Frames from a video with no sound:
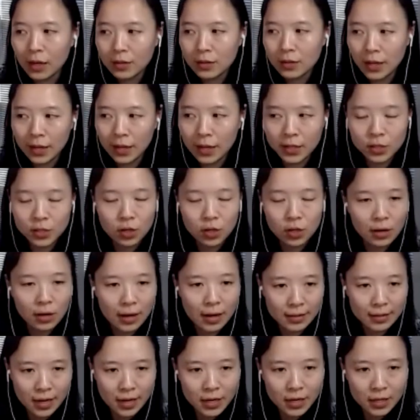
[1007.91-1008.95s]
the
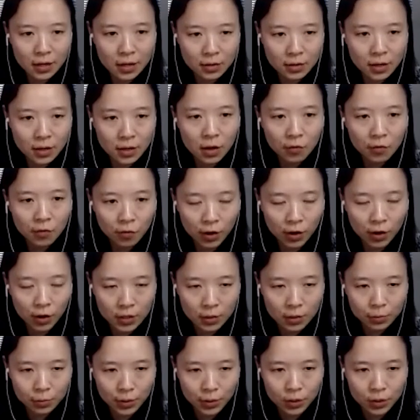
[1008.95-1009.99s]
initialization from the
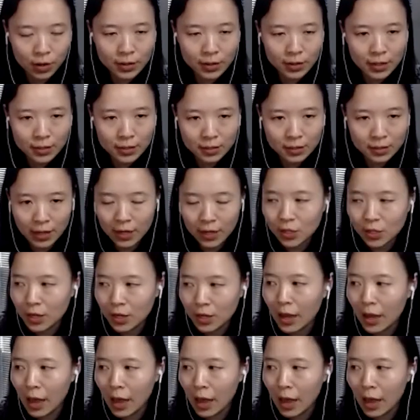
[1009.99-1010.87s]
pre-training stage